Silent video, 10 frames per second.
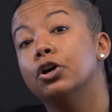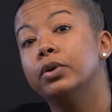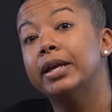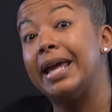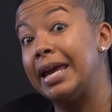
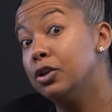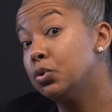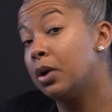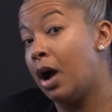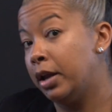loaded
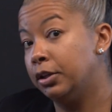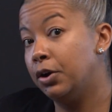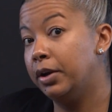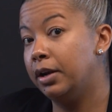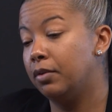and or
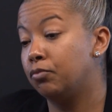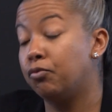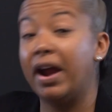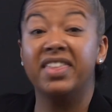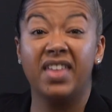unloaded
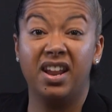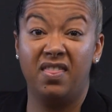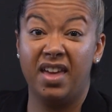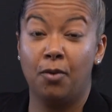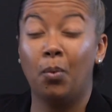right then
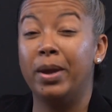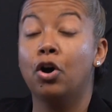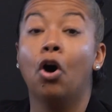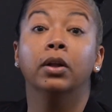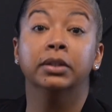and there, what we
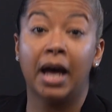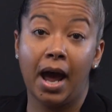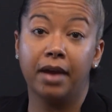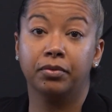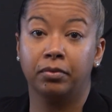call
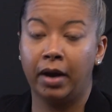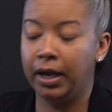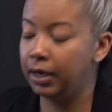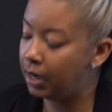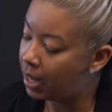live,
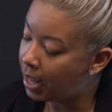right?